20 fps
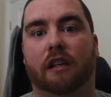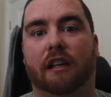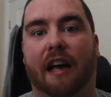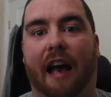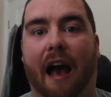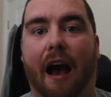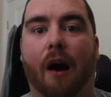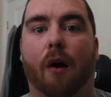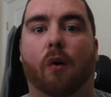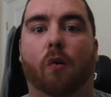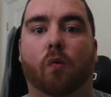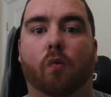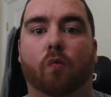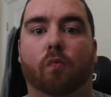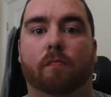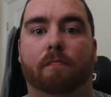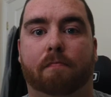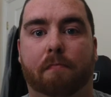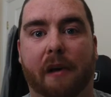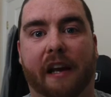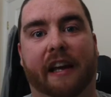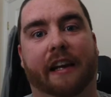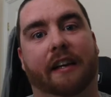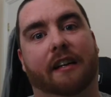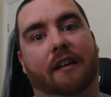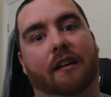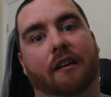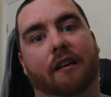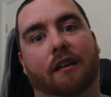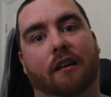how big
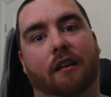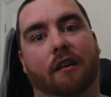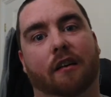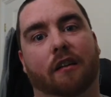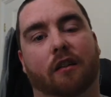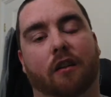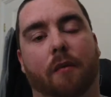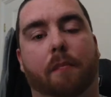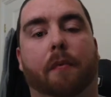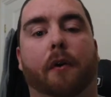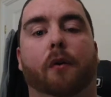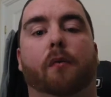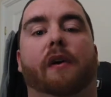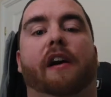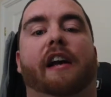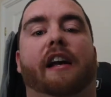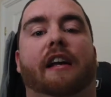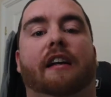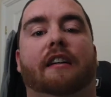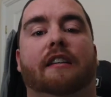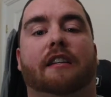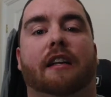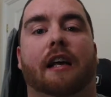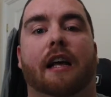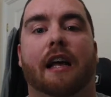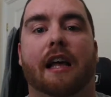the boot is,